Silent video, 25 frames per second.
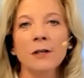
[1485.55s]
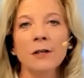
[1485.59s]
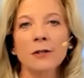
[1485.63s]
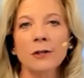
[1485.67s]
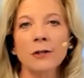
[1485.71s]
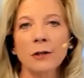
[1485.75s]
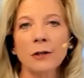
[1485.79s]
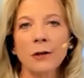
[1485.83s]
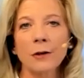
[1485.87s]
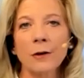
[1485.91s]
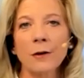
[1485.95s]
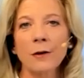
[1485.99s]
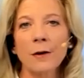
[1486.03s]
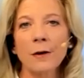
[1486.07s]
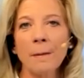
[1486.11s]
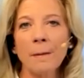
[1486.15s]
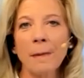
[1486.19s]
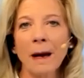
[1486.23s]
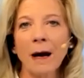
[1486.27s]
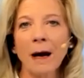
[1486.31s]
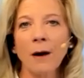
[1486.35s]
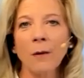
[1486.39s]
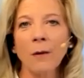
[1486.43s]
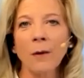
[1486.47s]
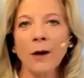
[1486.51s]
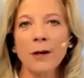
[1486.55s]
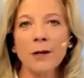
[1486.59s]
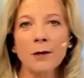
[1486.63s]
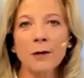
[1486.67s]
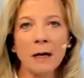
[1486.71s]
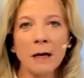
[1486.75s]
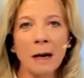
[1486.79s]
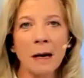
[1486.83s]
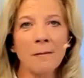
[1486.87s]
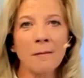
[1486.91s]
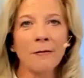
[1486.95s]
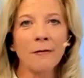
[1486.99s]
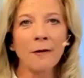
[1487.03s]
to learn about where you
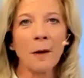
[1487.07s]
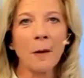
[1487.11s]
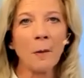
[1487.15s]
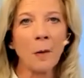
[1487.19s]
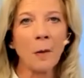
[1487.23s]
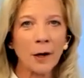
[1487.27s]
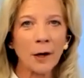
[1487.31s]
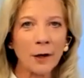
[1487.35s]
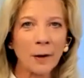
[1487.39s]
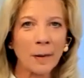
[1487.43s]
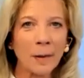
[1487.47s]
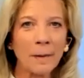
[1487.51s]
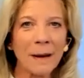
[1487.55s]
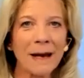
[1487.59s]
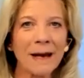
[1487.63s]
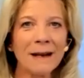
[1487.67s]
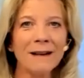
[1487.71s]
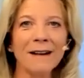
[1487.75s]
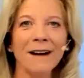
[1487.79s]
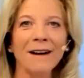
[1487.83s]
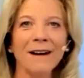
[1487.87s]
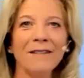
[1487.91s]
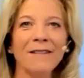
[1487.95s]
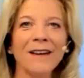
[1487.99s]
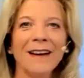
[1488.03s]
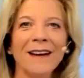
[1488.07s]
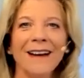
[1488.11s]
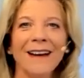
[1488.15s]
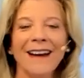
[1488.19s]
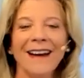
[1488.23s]
come from, what you're made of,